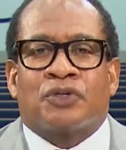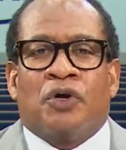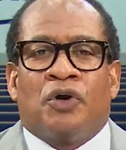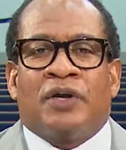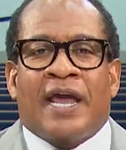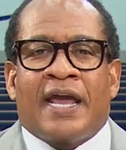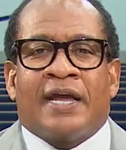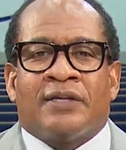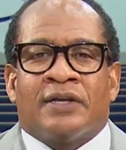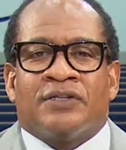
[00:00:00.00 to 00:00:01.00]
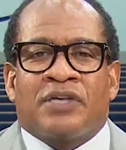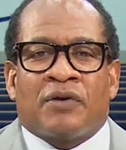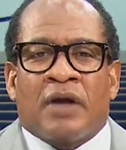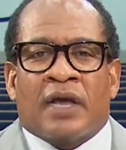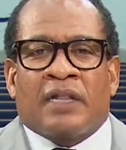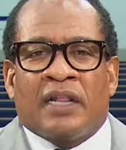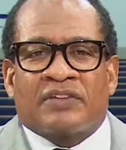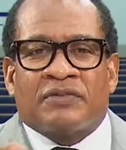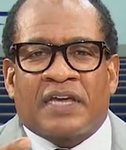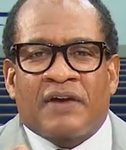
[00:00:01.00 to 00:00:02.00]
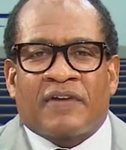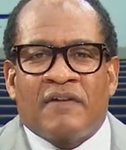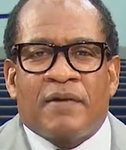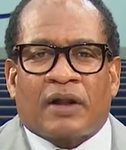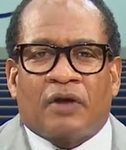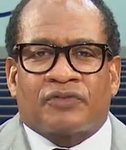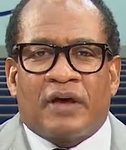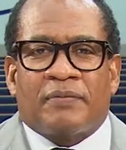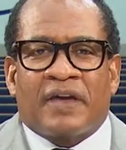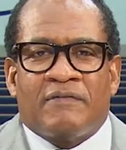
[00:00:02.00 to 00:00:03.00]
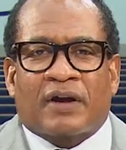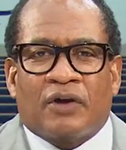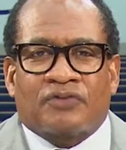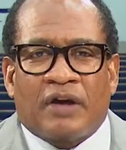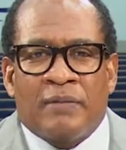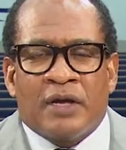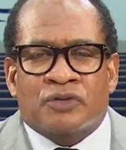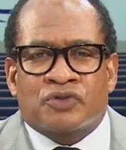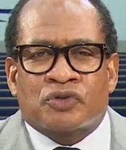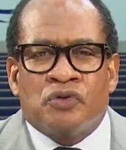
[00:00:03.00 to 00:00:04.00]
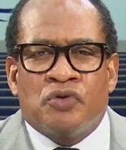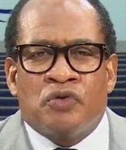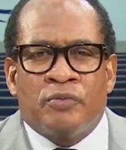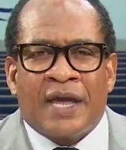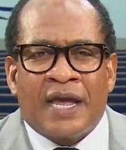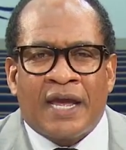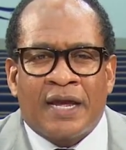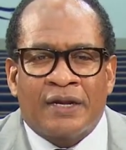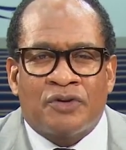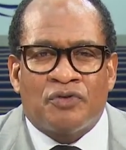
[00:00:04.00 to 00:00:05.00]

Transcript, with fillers: Tune in. Zero. Listen, give, give them a close up. Give them a close up. Zoom in.